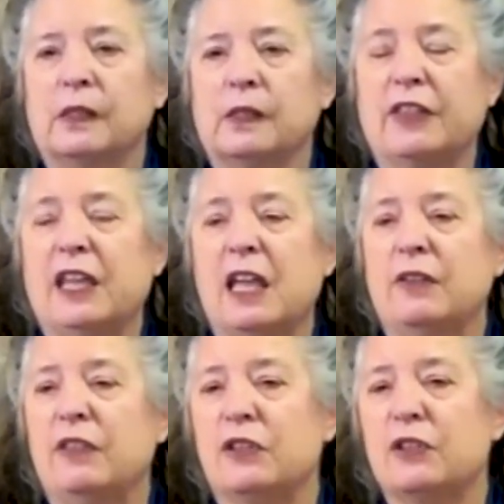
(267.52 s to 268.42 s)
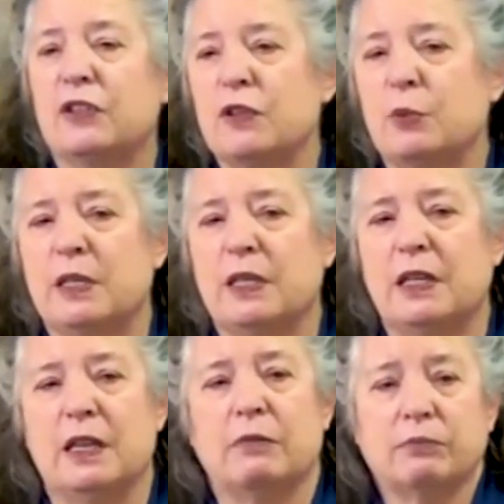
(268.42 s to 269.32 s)
at the end of the service we
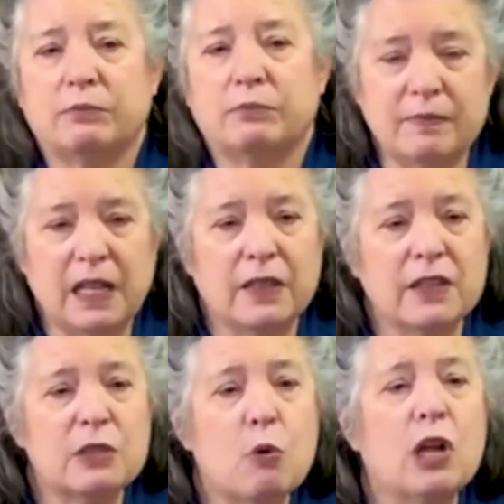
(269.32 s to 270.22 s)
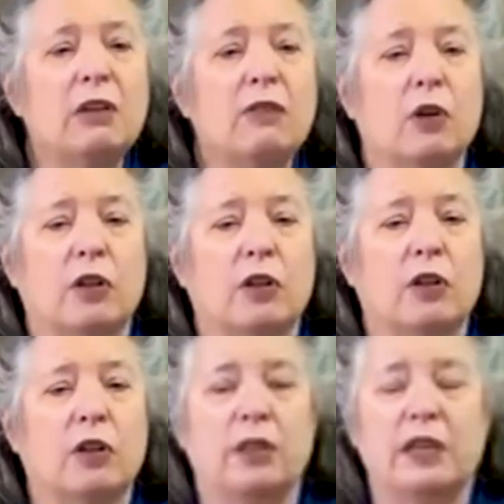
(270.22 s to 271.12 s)
did this morning for the
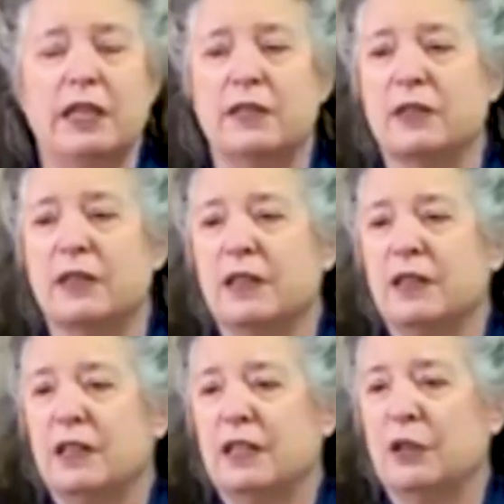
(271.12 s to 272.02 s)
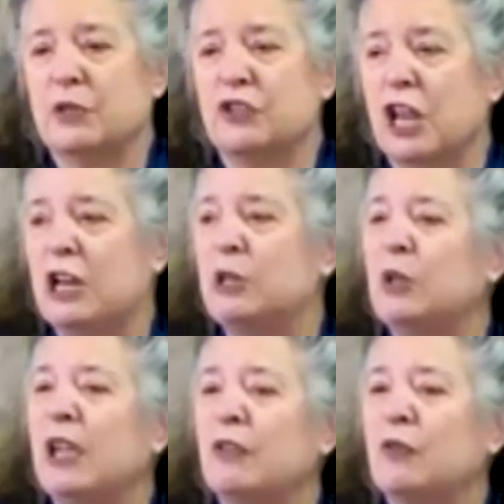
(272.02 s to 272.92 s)
Northeast, there was a gentleman who
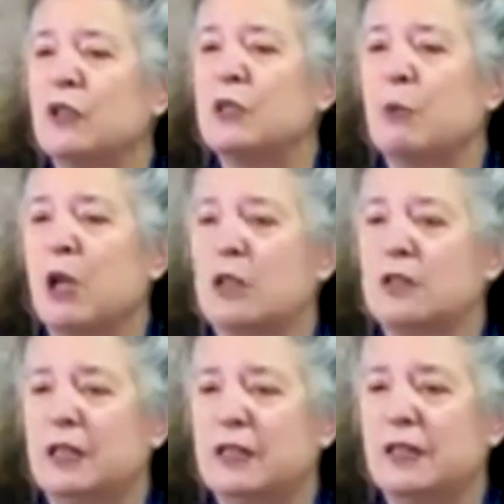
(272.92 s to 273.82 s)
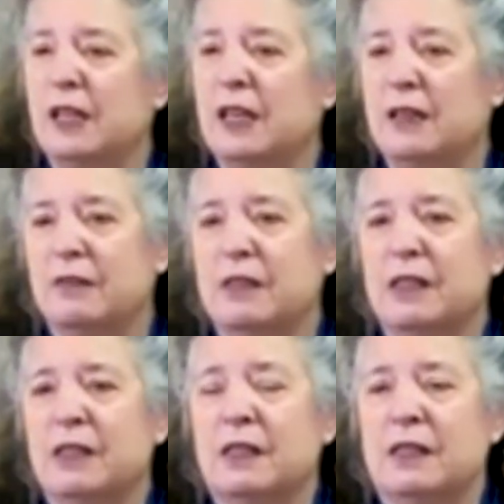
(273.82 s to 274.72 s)
gave a response and he said,
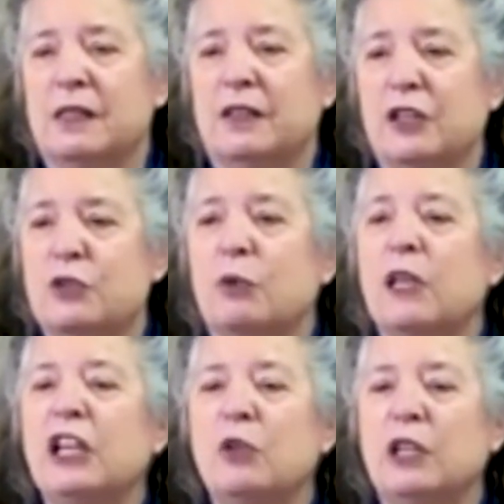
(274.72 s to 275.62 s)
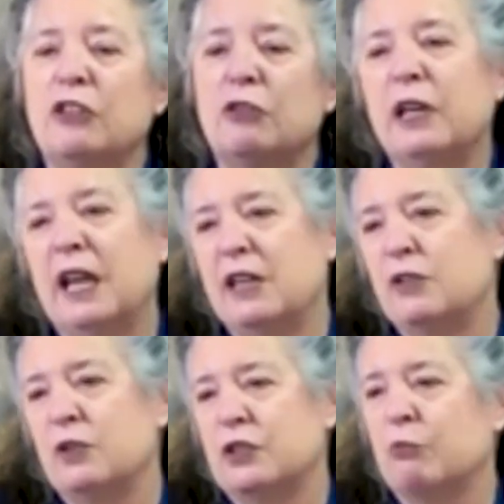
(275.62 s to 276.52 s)
there's really only 3
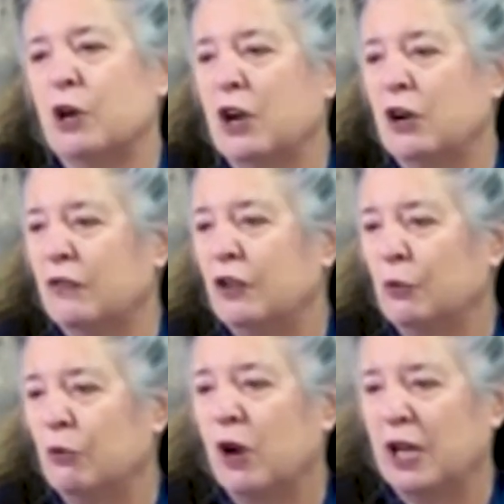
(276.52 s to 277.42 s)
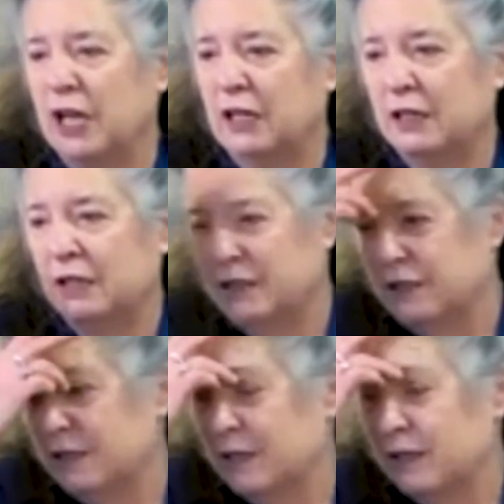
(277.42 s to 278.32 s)
answers to prayer if you're praying
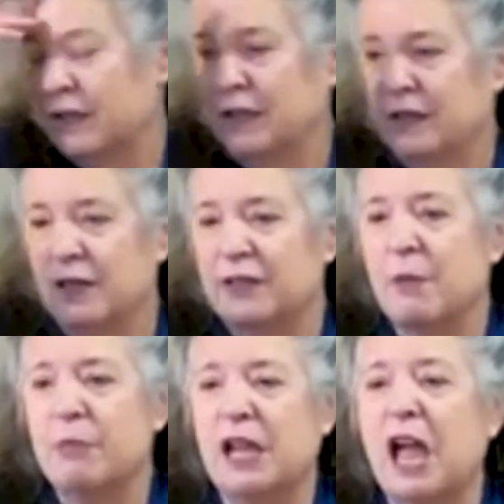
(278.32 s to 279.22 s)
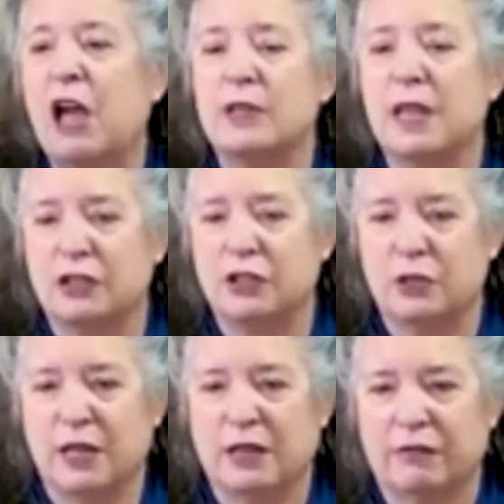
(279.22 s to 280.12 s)
to something outside
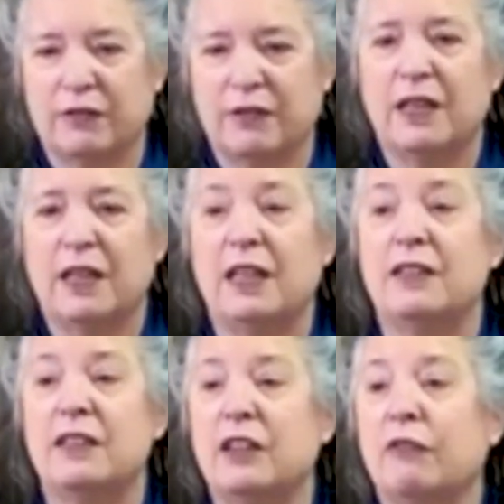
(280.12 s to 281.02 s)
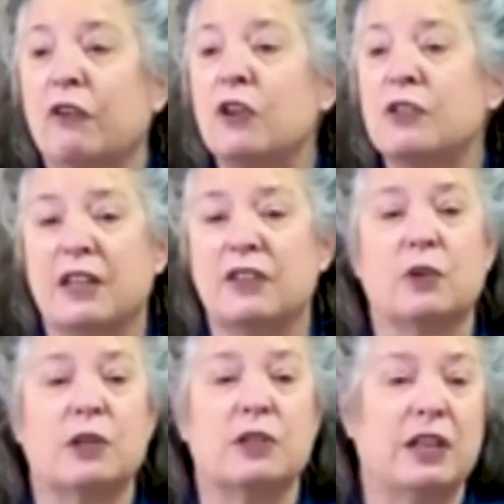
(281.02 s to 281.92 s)
yourself. He said, the first
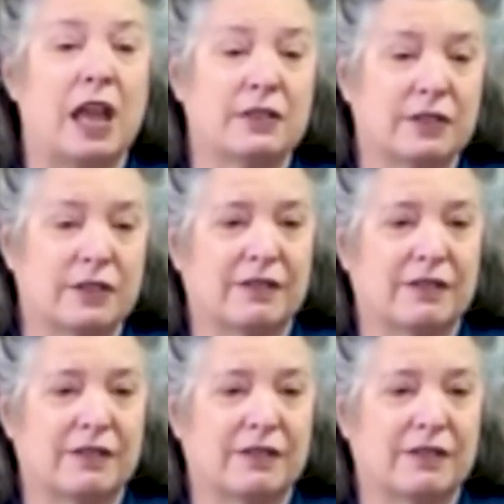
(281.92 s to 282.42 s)
answer is yes.